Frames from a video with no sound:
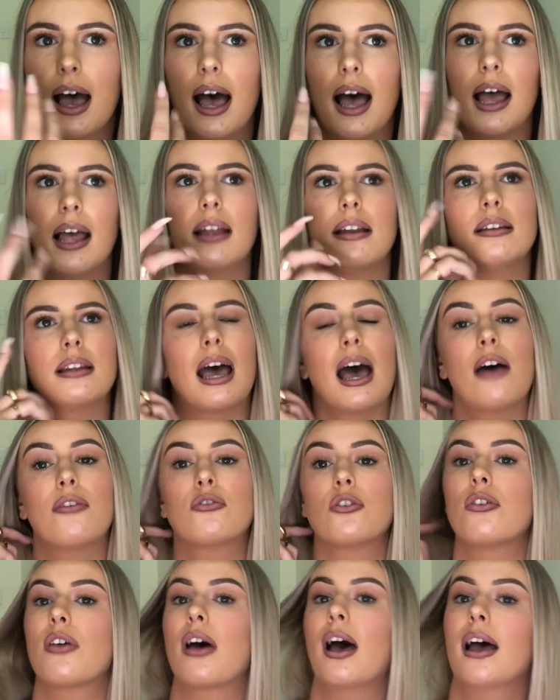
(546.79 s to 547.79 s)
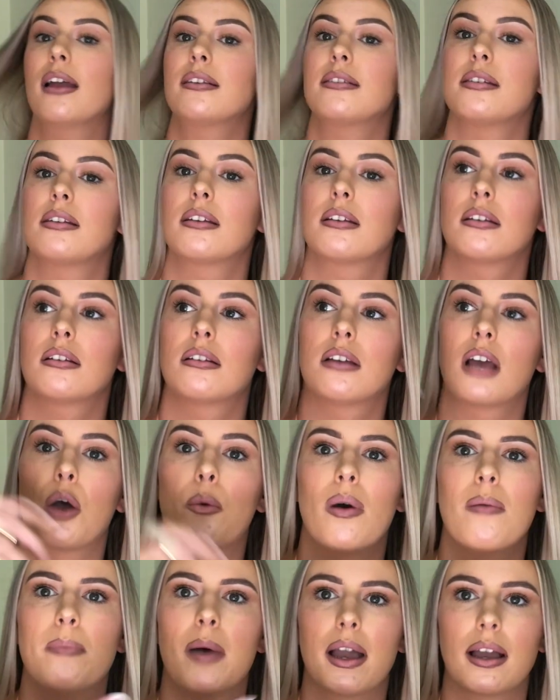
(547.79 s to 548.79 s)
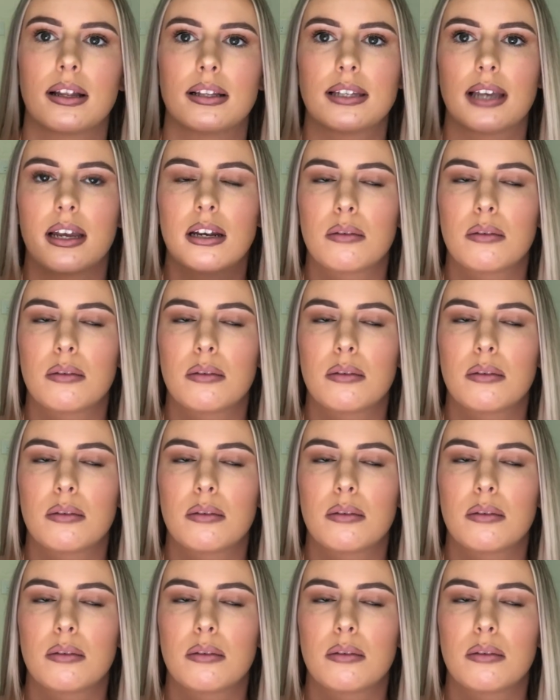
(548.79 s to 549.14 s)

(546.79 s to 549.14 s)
And after that, I went back outside